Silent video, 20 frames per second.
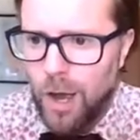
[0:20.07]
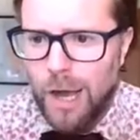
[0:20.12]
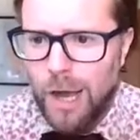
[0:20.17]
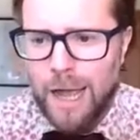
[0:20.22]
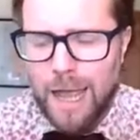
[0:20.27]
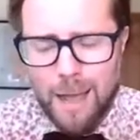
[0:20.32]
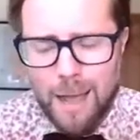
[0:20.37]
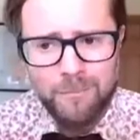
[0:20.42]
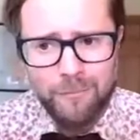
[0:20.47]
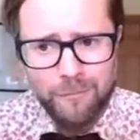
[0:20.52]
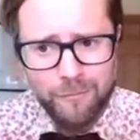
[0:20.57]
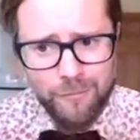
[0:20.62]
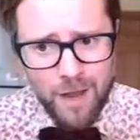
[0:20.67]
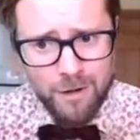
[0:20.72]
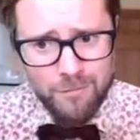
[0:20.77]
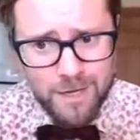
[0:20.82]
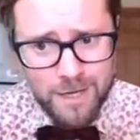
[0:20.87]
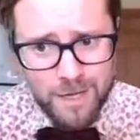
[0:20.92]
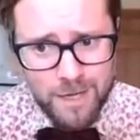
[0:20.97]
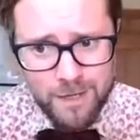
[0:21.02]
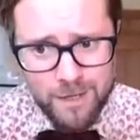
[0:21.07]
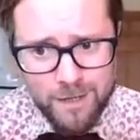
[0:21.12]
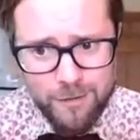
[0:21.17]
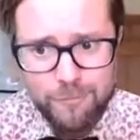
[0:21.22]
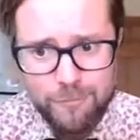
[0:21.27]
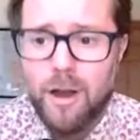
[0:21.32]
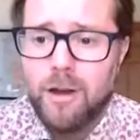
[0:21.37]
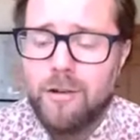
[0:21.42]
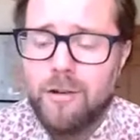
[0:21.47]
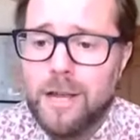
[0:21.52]
I am very,
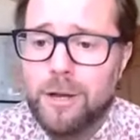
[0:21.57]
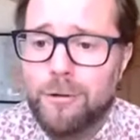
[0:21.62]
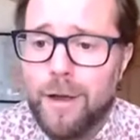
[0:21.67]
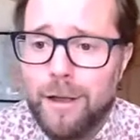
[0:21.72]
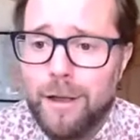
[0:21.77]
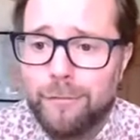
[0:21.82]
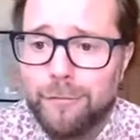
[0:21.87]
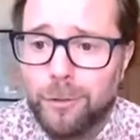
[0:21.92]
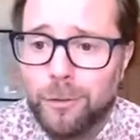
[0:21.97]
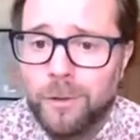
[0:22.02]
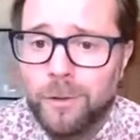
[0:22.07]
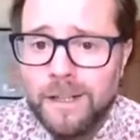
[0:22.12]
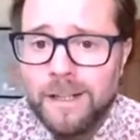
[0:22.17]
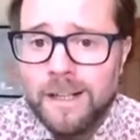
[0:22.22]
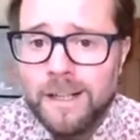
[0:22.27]
very grateful.